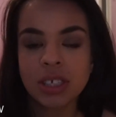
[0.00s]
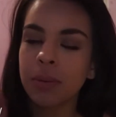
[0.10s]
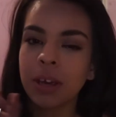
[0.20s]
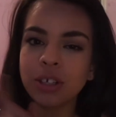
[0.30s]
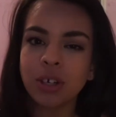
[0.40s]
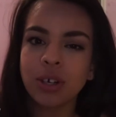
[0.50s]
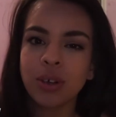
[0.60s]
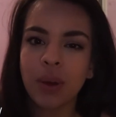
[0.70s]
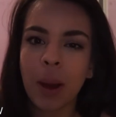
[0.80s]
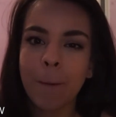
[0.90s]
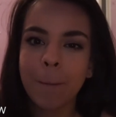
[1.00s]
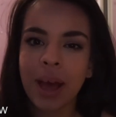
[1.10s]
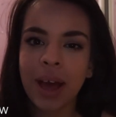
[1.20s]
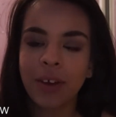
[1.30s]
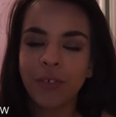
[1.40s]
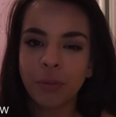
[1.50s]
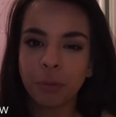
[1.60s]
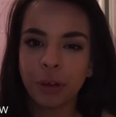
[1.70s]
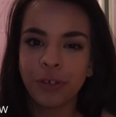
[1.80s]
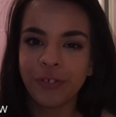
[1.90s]
So make sure you come back for
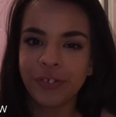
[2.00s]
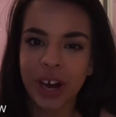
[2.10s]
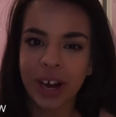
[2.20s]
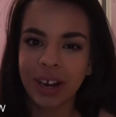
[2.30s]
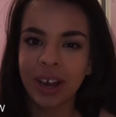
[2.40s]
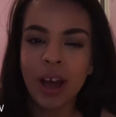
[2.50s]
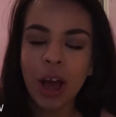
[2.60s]
more fun.